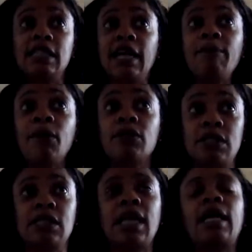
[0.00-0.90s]
that
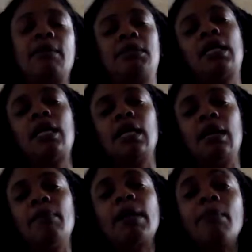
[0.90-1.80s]
person, it's like I'm saying
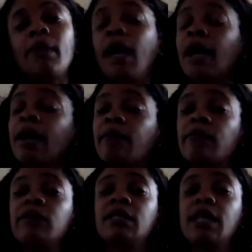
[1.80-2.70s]
it, but I'm not.
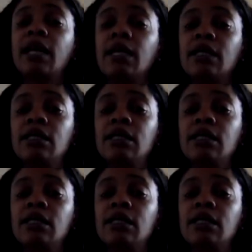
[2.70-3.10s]
I'm really not.